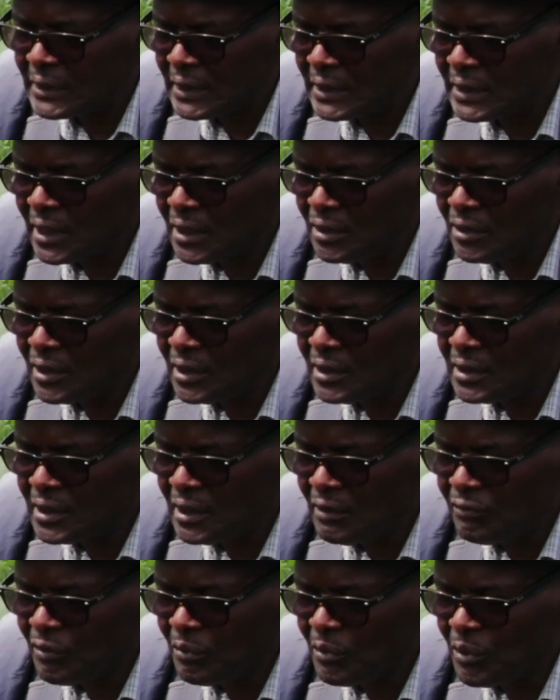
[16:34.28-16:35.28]
I said, you can
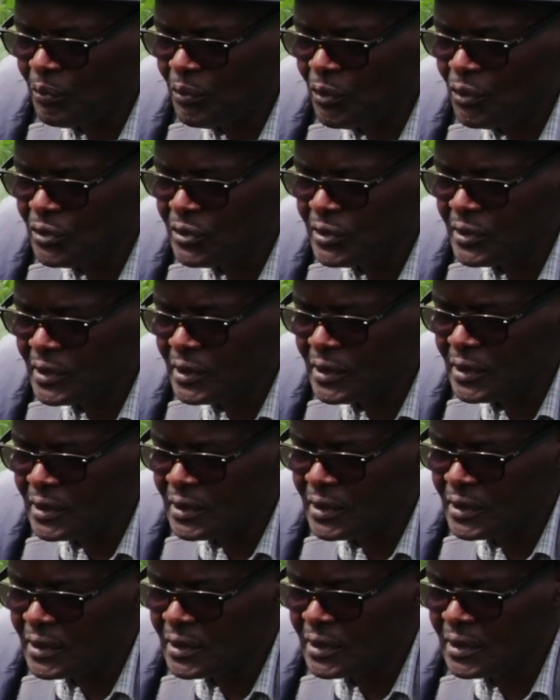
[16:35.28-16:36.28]
see from the
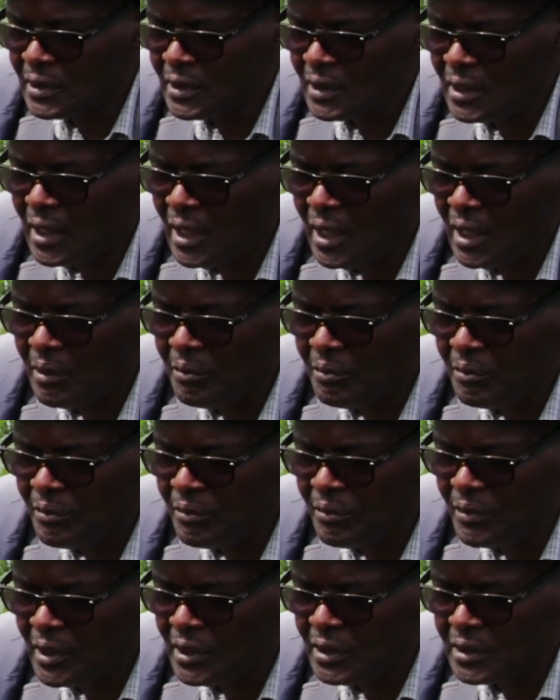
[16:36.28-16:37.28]
posters,
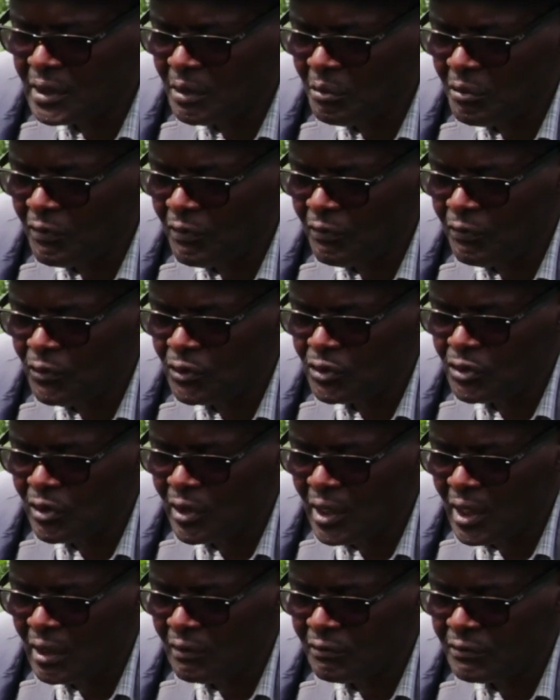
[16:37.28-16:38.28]
in some of the
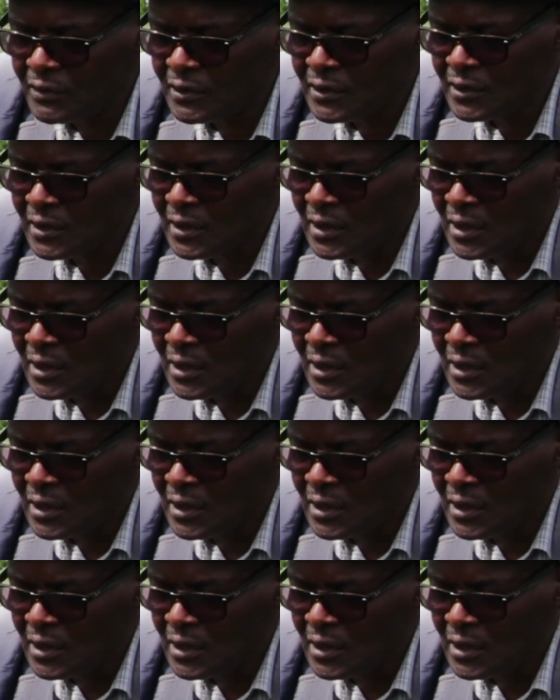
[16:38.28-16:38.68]
photographs,